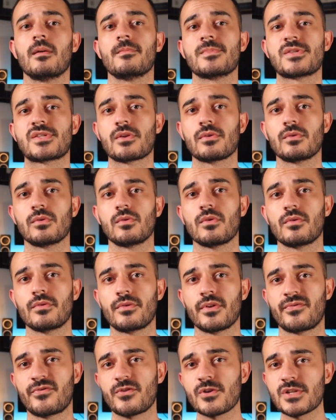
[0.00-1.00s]
So
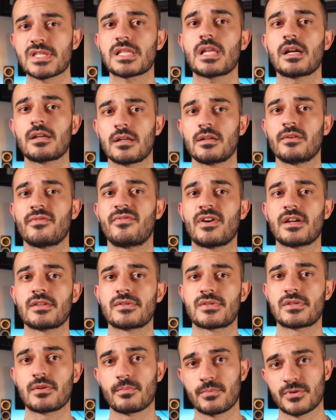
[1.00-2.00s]
the first line of
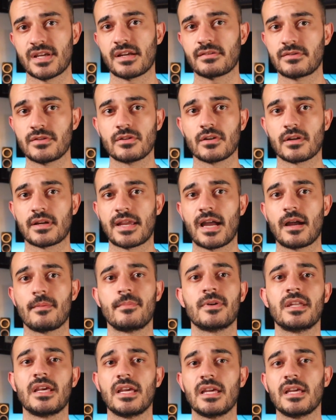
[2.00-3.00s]
defense to protecting your
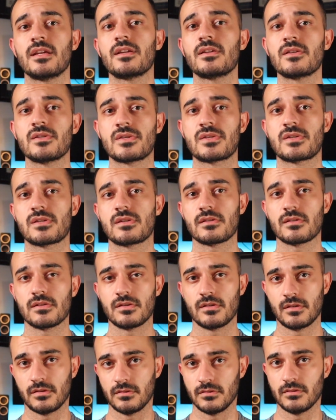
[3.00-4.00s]
cabin is
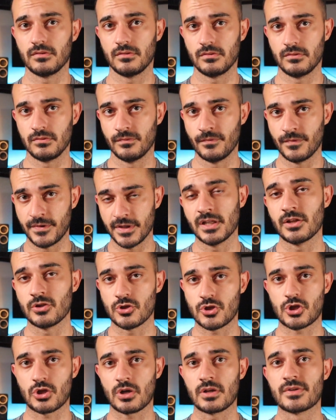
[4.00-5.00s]
the
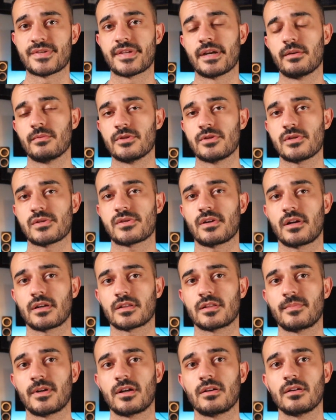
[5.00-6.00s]
insurance that we just
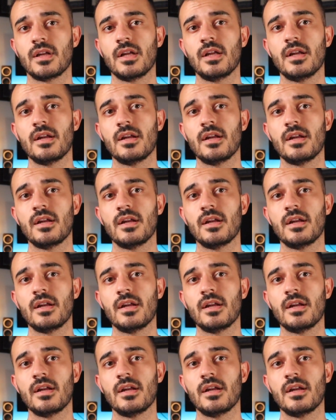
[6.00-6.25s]
talked about.